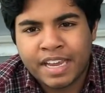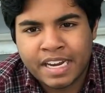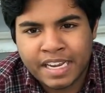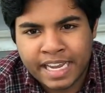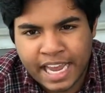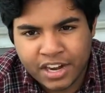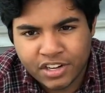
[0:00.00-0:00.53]
of
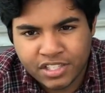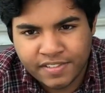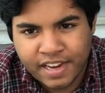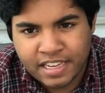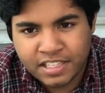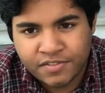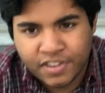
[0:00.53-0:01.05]
indicators of
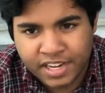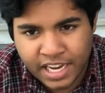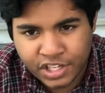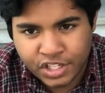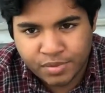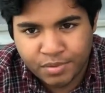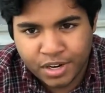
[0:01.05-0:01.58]

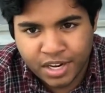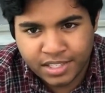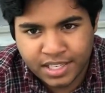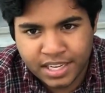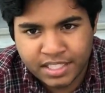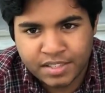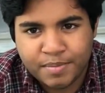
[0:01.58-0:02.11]
desertification
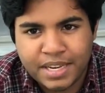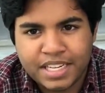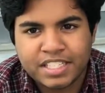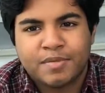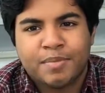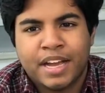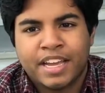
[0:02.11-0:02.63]
process
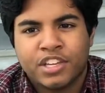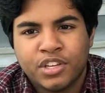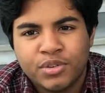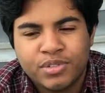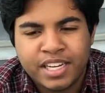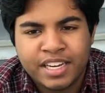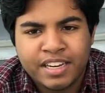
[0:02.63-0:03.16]
means by
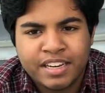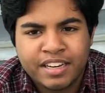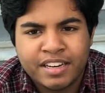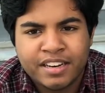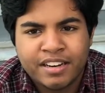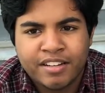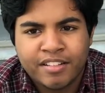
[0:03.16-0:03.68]
using
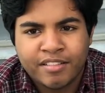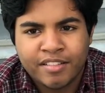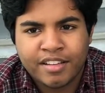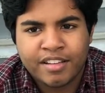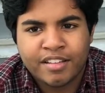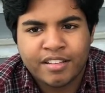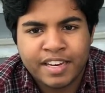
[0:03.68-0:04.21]

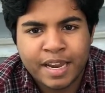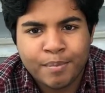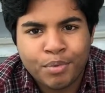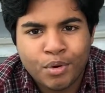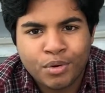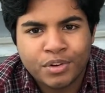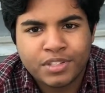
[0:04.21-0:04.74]

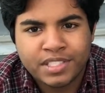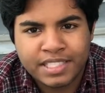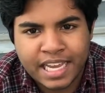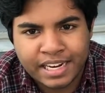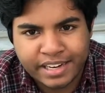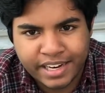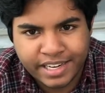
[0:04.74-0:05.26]
temporal
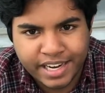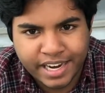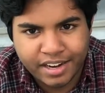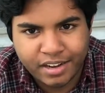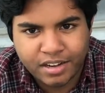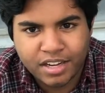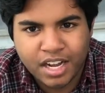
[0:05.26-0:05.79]
satellite
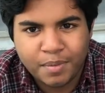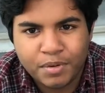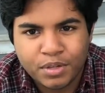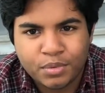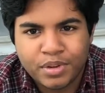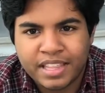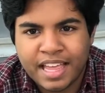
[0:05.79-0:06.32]
data
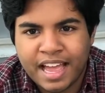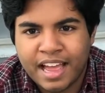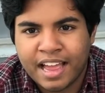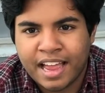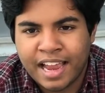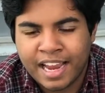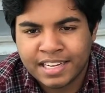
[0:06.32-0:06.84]
coupled with
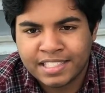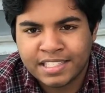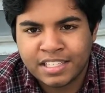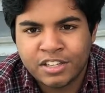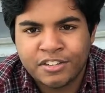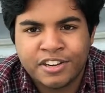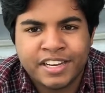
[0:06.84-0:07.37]

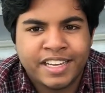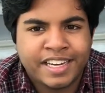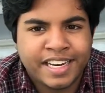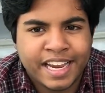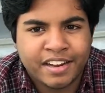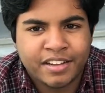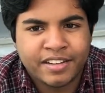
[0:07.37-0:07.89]
ancillary
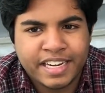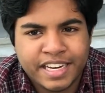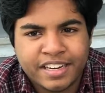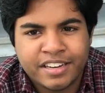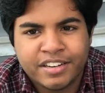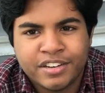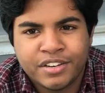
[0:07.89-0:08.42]
data
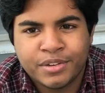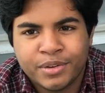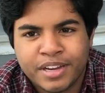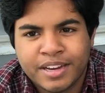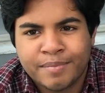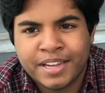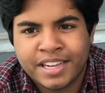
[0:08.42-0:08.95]
needed
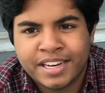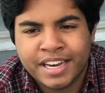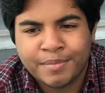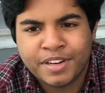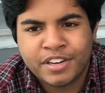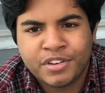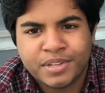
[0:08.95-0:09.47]
to be
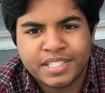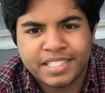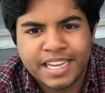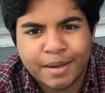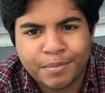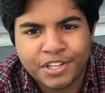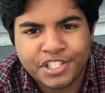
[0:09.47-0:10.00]
attempted to
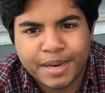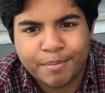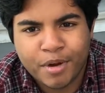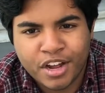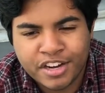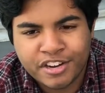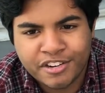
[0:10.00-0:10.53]
establish a
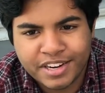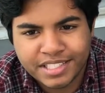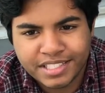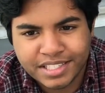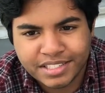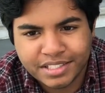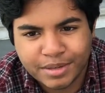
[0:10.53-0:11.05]
monitoring
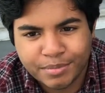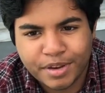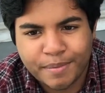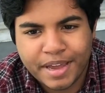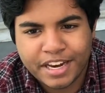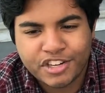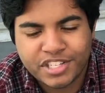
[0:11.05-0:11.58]
system to
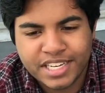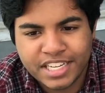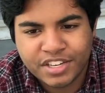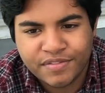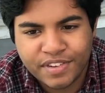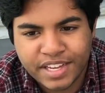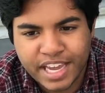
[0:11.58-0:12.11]
manage
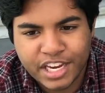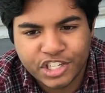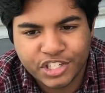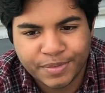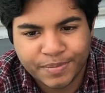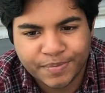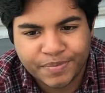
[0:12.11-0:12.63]

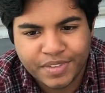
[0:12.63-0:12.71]
desertification.